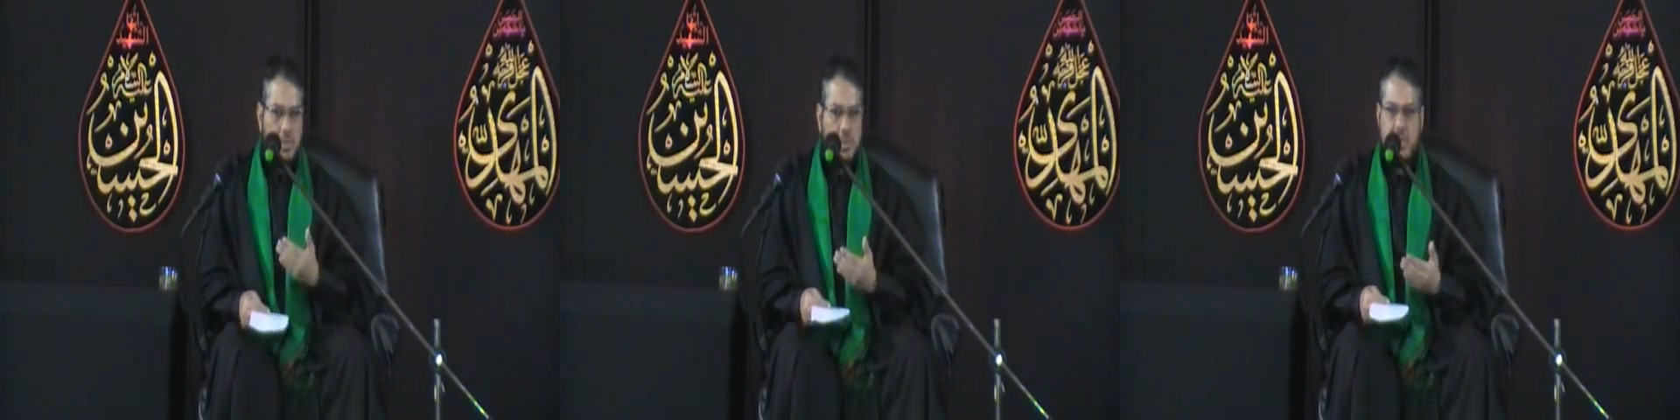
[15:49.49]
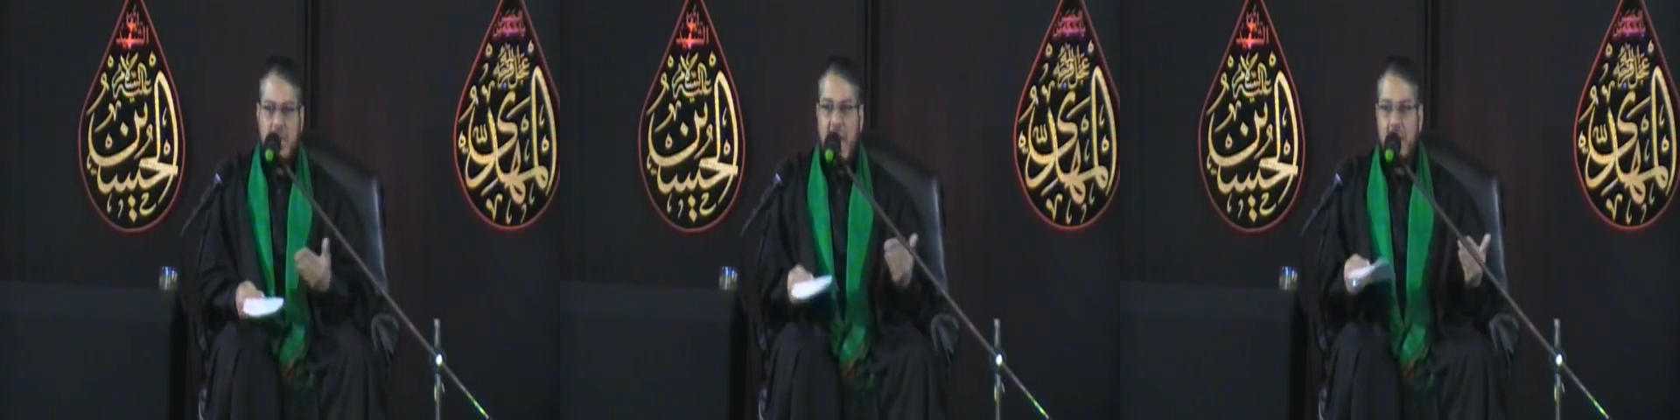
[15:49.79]

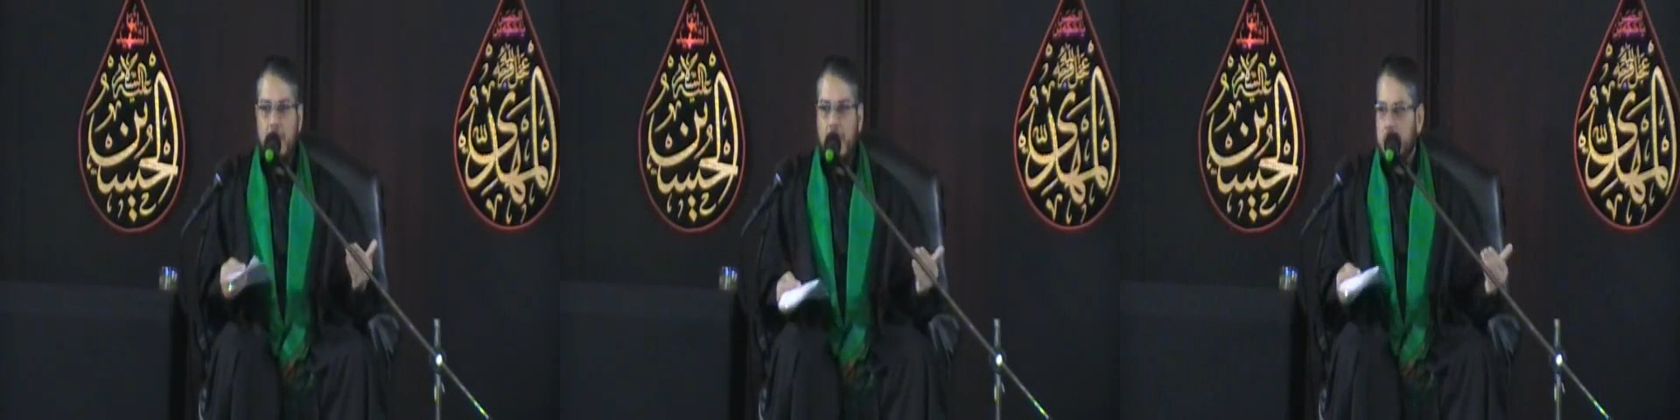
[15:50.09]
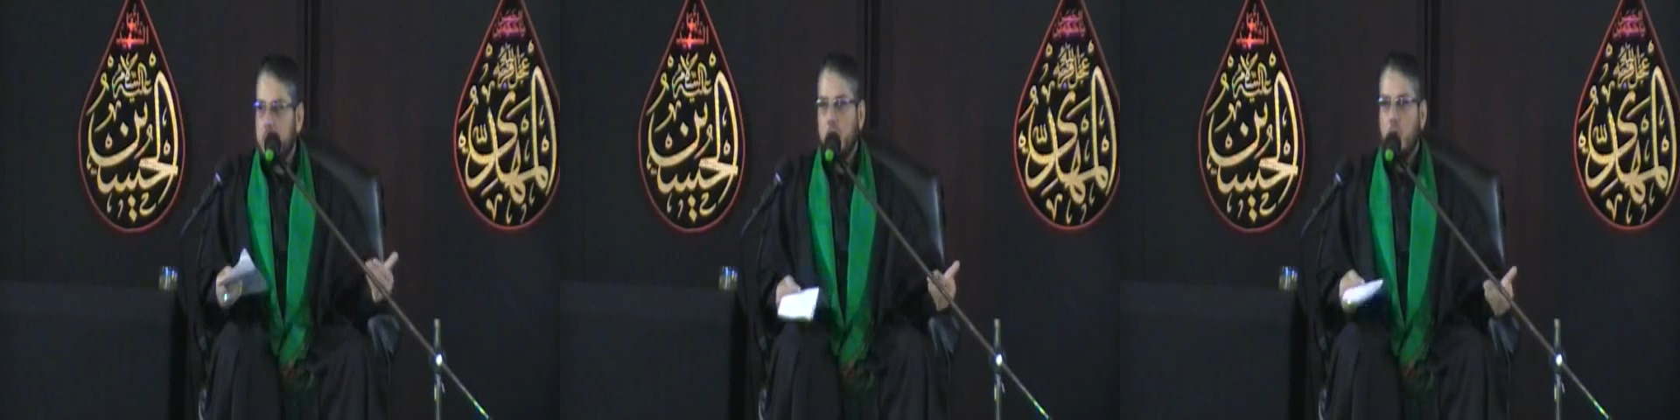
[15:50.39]
It's an
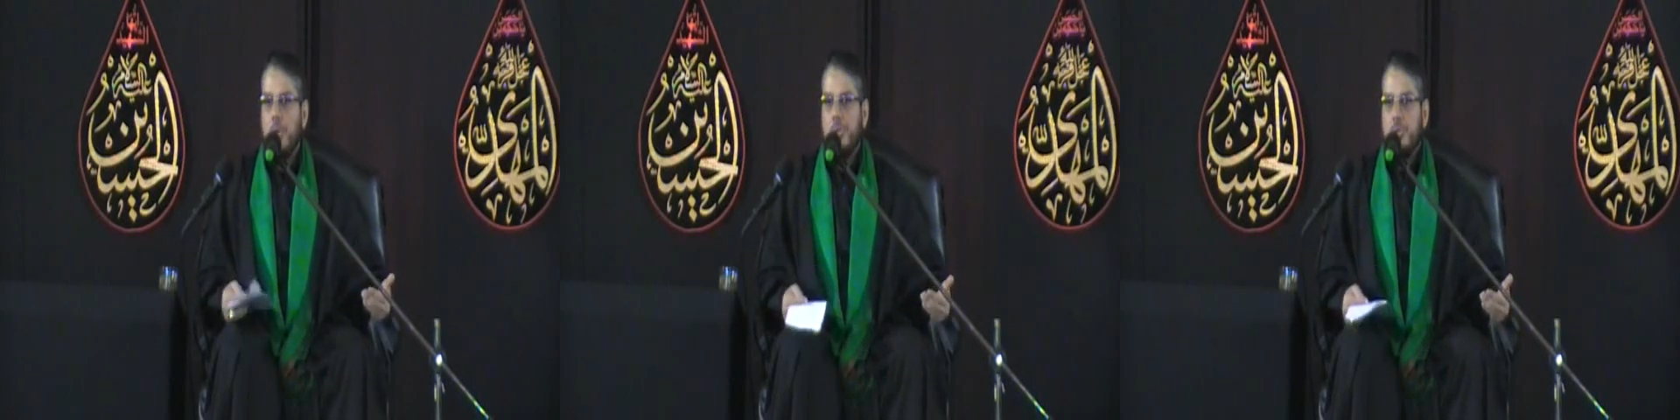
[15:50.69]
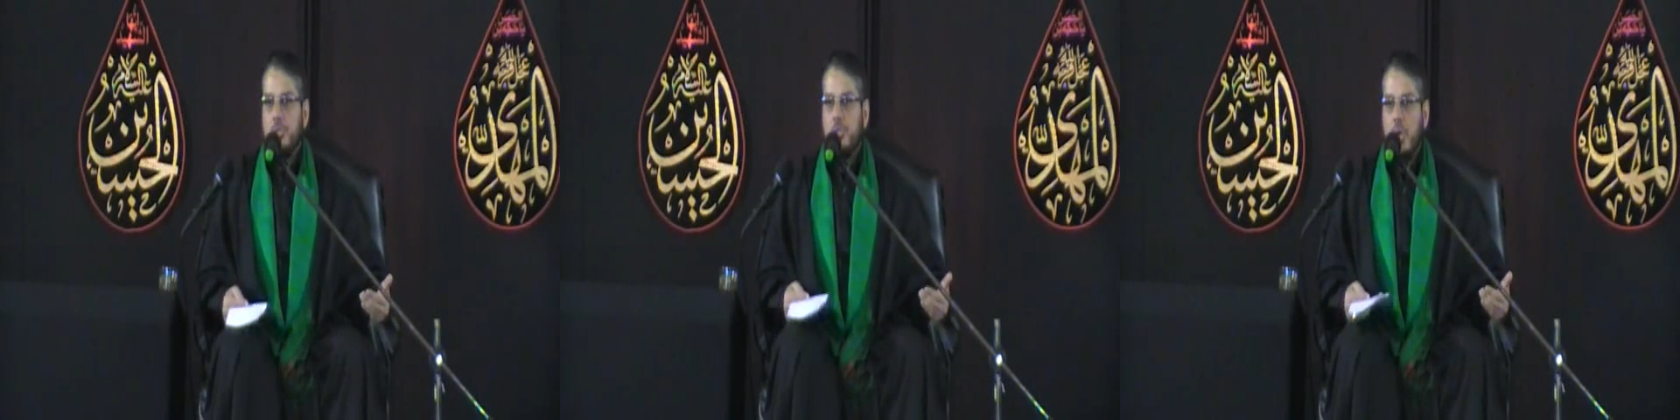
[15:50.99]
animalistic
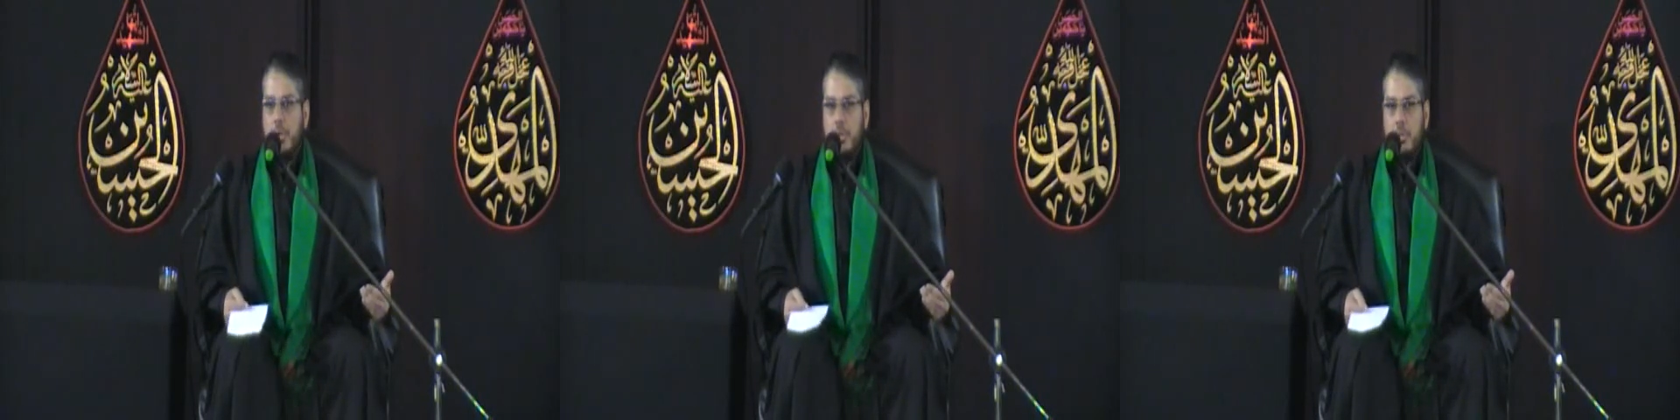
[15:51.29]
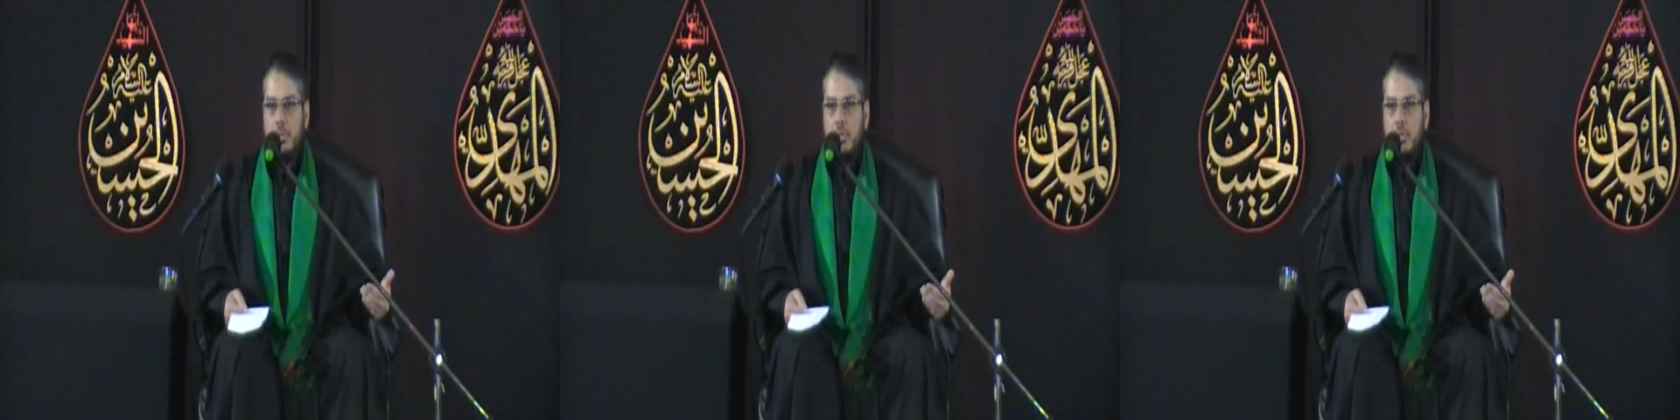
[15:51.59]
quality to run.